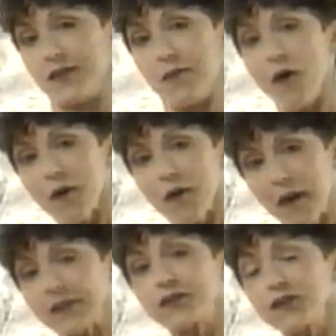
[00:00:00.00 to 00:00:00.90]
The more
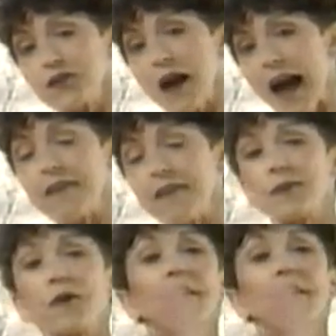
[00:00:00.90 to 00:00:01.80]
muscle you have, the
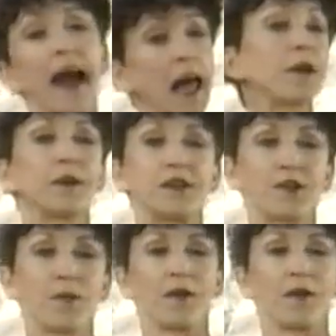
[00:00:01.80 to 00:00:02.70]
more calories
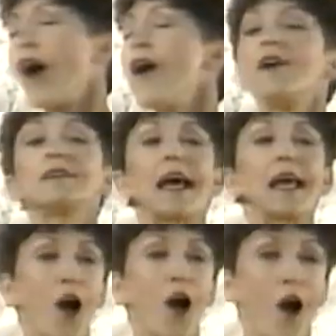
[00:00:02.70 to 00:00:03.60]
you burn all day
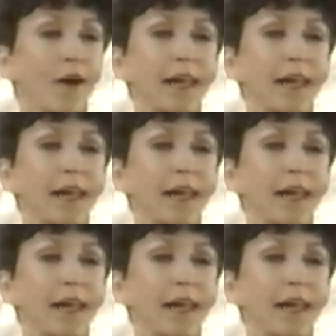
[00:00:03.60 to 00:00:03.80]
long,